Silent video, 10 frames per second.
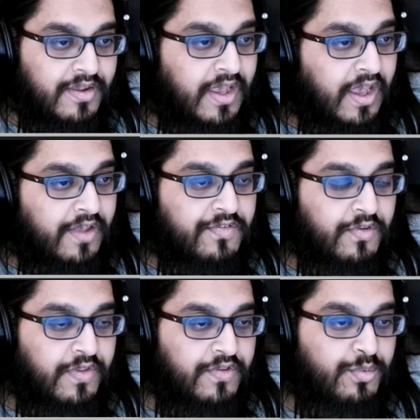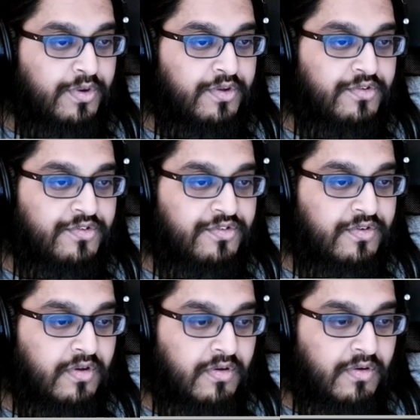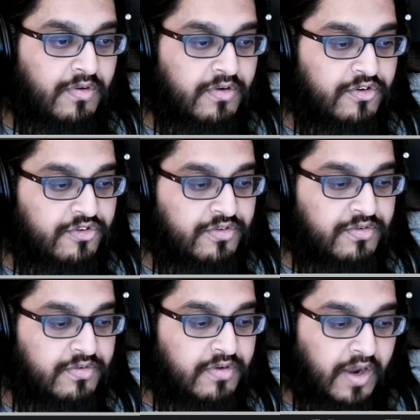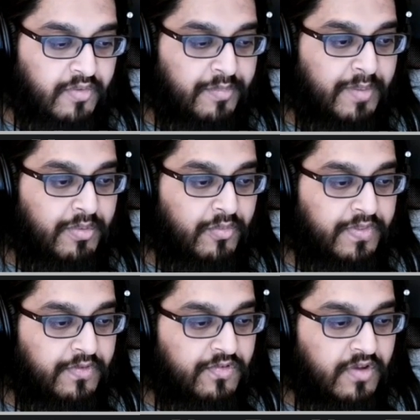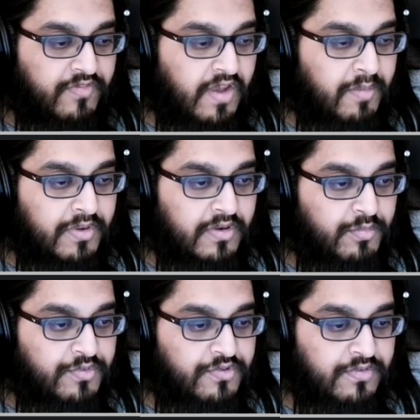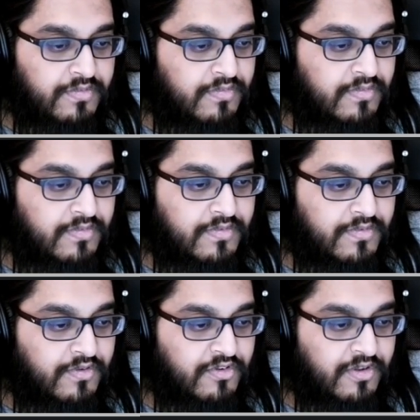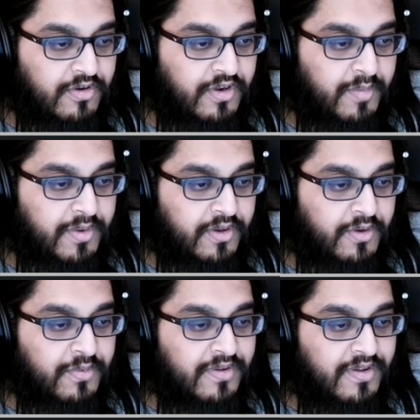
Yeah, so this was I remember when this stuff happened. It was such a long time ago.